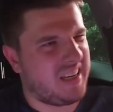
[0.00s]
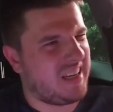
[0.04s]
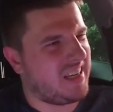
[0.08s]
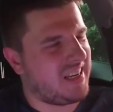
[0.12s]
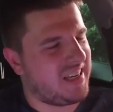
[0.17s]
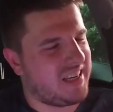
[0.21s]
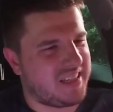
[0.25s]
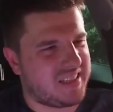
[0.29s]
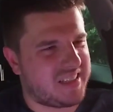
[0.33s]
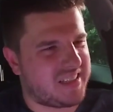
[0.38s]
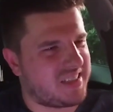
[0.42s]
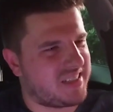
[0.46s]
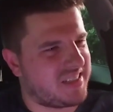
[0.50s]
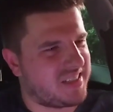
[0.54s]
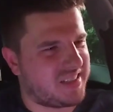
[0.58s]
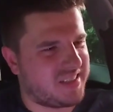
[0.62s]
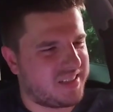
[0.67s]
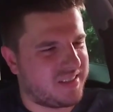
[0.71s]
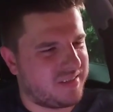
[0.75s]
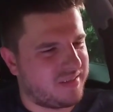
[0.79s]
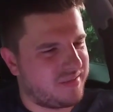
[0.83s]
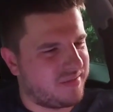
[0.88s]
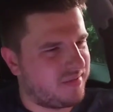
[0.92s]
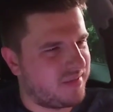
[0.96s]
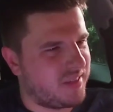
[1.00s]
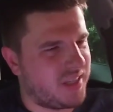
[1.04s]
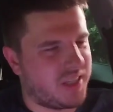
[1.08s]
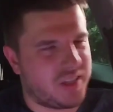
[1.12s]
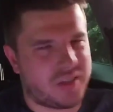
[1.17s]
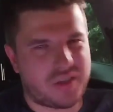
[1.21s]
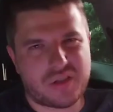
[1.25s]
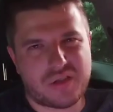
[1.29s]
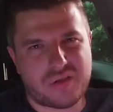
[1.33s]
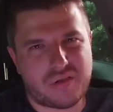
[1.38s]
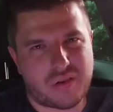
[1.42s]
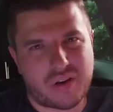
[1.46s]
it's
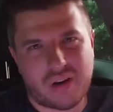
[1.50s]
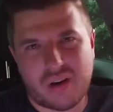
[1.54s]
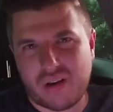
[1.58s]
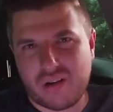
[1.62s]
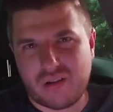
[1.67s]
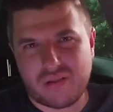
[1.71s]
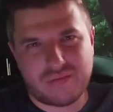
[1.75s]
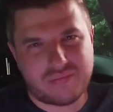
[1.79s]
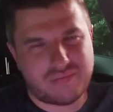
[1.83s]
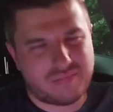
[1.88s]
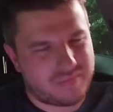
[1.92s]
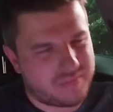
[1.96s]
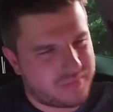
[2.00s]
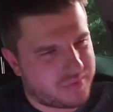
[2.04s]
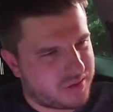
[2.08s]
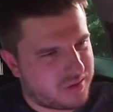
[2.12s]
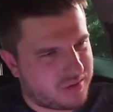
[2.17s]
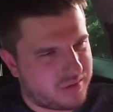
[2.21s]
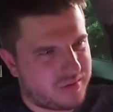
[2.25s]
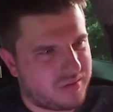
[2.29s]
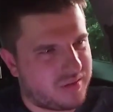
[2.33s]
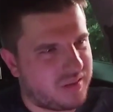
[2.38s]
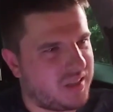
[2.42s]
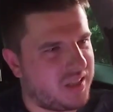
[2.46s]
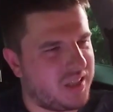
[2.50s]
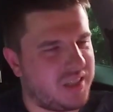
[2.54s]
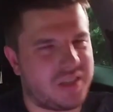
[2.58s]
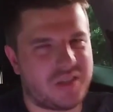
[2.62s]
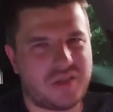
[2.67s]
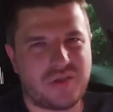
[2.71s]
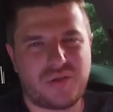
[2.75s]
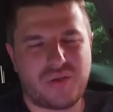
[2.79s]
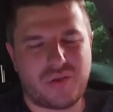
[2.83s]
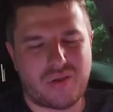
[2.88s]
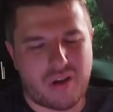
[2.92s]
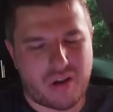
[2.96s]
a draw.
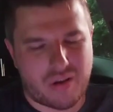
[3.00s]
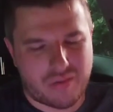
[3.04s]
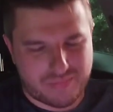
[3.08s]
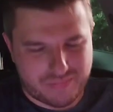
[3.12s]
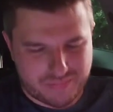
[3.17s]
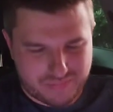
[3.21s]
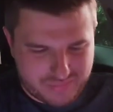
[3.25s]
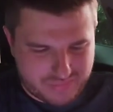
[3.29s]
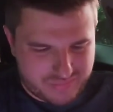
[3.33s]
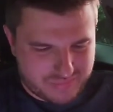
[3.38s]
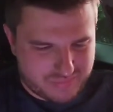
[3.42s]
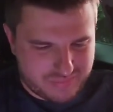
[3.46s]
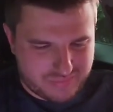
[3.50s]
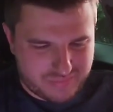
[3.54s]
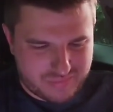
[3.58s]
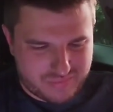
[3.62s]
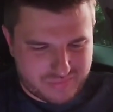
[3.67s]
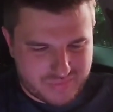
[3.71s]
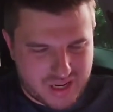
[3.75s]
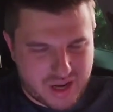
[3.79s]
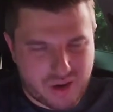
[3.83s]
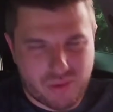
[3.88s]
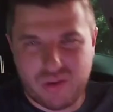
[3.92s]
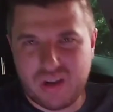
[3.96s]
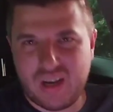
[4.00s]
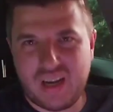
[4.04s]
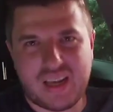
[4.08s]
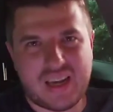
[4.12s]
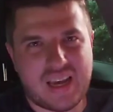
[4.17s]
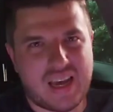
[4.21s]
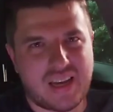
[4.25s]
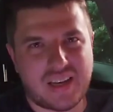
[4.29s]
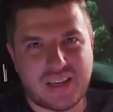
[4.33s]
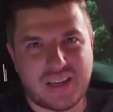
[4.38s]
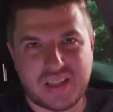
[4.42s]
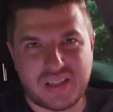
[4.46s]
It's a draw. I really
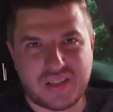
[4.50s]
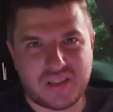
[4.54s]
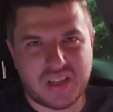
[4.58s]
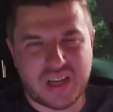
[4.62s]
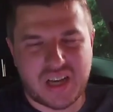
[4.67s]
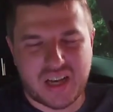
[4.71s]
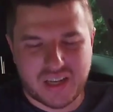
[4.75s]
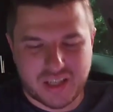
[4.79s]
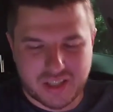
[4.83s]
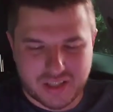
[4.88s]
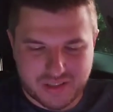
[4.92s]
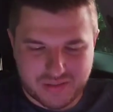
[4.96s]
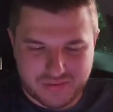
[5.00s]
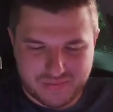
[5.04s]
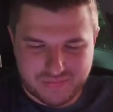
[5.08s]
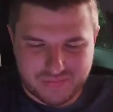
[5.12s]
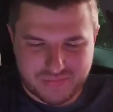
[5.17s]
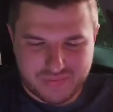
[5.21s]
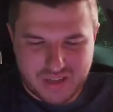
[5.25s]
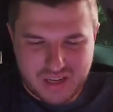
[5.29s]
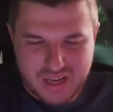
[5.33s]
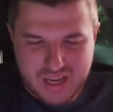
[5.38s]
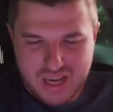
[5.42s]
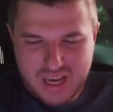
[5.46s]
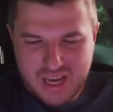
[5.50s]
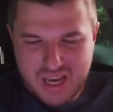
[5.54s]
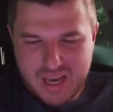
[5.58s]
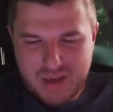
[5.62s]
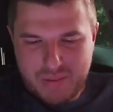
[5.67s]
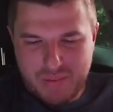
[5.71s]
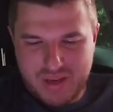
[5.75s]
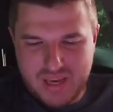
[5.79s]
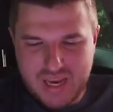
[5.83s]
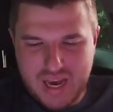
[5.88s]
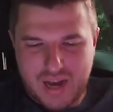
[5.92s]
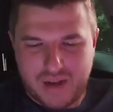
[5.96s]
can't decide.
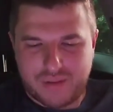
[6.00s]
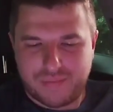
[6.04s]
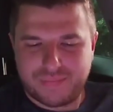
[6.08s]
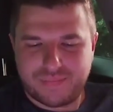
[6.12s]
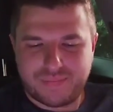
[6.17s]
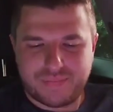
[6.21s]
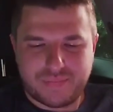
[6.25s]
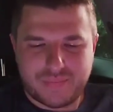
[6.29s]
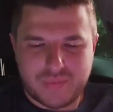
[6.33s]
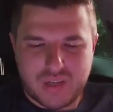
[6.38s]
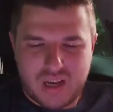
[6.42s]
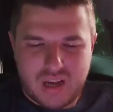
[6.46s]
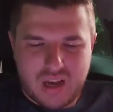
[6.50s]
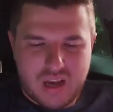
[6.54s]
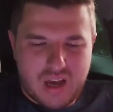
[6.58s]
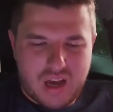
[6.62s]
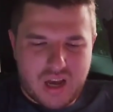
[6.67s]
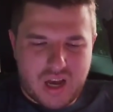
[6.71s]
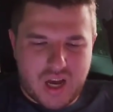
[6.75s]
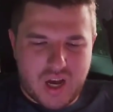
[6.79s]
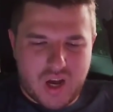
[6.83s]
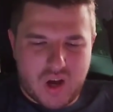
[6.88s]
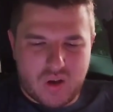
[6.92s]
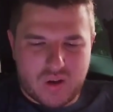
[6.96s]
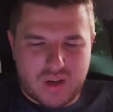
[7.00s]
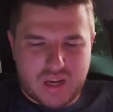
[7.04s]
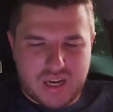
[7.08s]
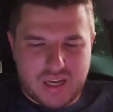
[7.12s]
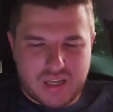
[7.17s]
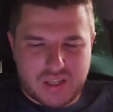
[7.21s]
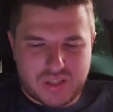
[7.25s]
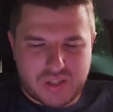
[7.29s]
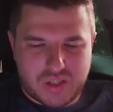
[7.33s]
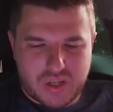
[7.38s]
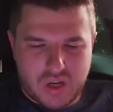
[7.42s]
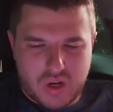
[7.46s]
But yeah.
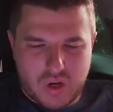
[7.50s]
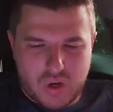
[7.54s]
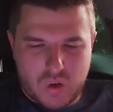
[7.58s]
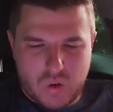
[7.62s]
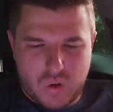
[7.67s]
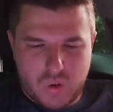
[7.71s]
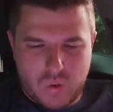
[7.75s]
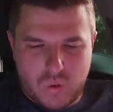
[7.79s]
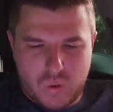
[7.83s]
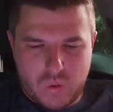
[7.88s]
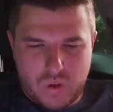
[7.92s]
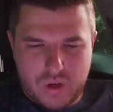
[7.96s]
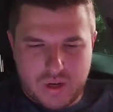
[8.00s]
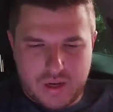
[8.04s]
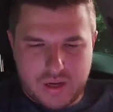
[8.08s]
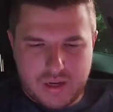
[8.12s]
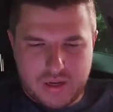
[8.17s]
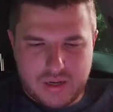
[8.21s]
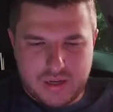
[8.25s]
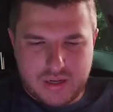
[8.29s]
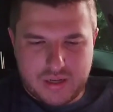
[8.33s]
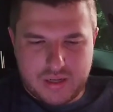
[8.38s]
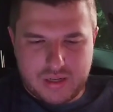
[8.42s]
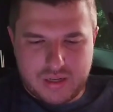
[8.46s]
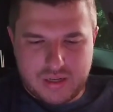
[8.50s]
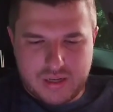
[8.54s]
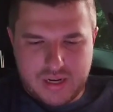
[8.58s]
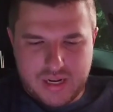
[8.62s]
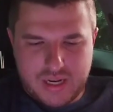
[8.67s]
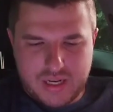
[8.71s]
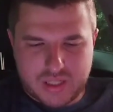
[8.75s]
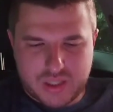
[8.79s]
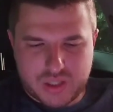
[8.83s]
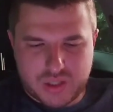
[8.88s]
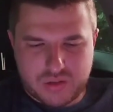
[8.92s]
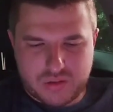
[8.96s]
Okay, so
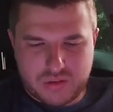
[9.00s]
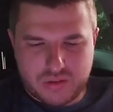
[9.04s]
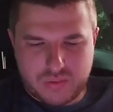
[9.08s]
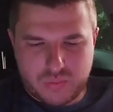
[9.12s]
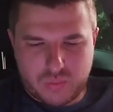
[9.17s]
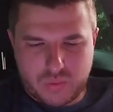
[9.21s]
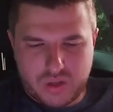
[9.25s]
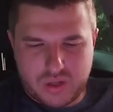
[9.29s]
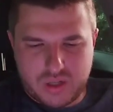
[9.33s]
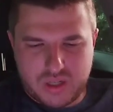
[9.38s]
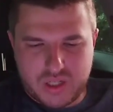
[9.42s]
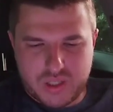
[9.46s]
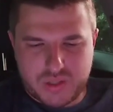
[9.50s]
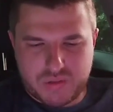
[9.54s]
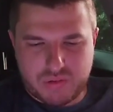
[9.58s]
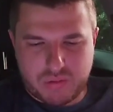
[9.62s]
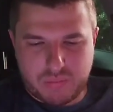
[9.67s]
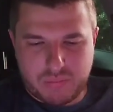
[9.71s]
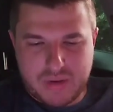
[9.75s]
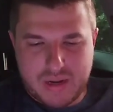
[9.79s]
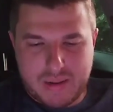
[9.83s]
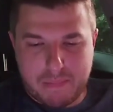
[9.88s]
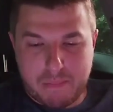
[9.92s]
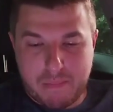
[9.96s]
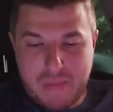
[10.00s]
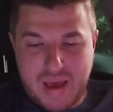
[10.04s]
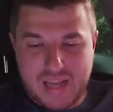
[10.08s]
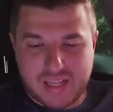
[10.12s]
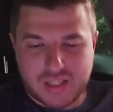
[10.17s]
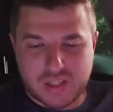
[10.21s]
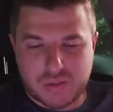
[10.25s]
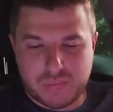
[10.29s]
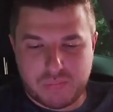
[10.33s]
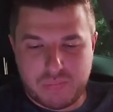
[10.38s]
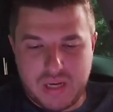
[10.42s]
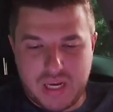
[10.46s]
next one is from
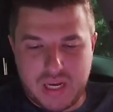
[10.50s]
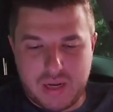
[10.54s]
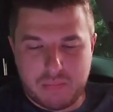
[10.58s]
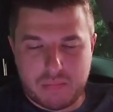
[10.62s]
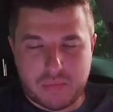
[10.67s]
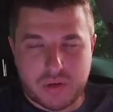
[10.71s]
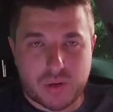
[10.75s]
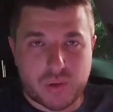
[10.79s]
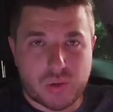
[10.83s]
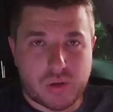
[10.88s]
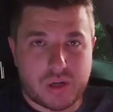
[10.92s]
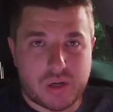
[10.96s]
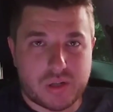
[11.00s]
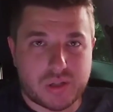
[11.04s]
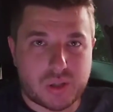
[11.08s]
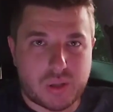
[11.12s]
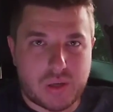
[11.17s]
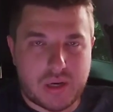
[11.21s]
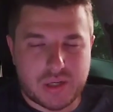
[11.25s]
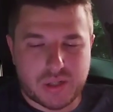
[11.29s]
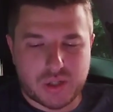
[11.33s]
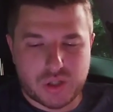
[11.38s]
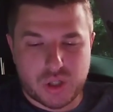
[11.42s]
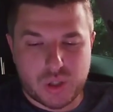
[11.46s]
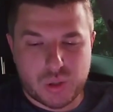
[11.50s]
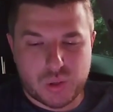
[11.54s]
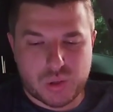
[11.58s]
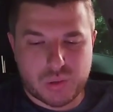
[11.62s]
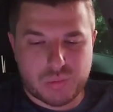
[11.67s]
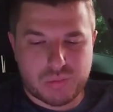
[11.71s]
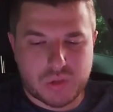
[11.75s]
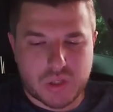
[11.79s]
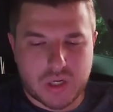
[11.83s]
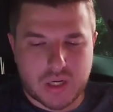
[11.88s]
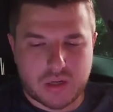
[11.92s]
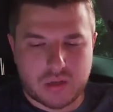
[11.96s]
Mads Beamer, who also has a
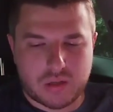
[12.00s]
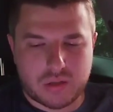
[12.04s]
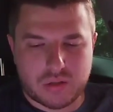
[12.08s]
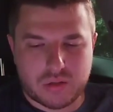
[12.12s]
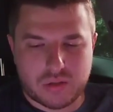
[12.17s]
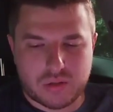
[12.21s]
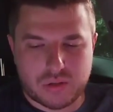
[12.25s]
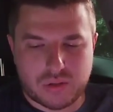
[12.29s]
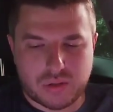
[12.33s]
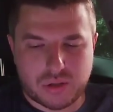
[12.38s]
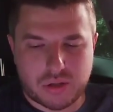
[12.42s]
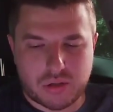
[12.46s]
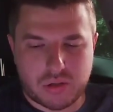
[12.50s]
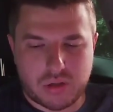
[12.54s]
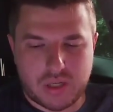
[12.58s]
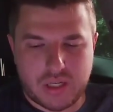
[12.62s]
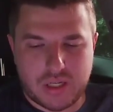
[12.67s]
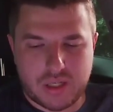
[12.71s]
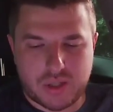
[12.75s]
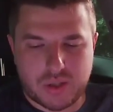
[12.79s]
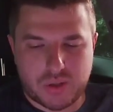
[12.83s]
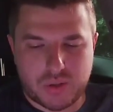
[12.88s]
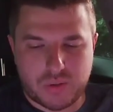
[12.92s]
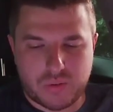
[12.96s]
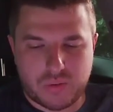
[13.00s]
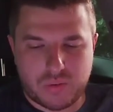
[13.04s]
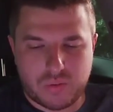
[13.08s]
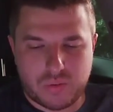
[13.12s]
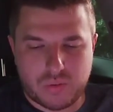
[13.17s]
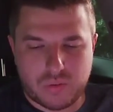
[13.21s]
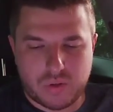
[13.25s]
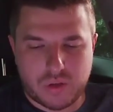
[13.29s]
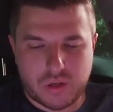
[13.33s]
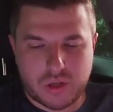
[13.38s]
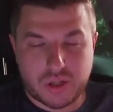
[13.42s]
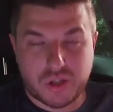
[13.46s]
YouTube channel. Surely
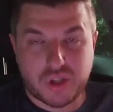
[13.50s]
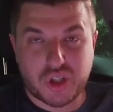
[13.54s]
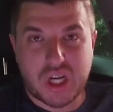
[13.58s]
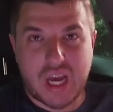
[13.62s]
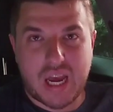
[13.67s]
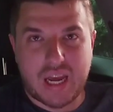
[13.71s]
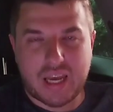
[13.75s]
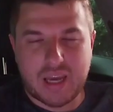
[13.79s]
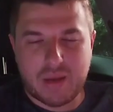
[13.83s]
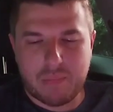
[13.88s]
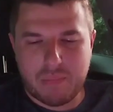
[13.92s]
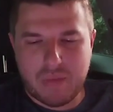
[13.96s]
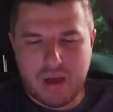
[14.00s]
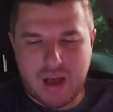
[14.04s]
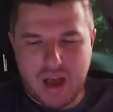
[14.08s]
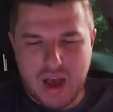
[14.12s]
to check him